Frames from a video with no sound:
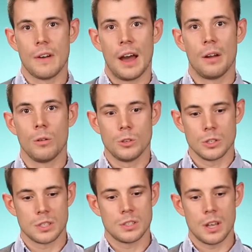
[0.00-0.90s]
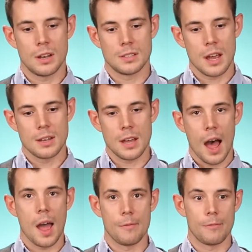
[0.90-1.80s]
If I don't just set aside
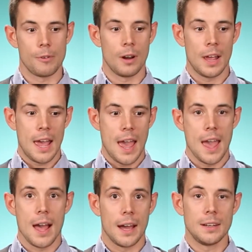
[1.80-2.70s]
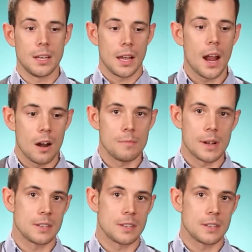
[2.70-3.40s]
time for, hey, I gotta take care of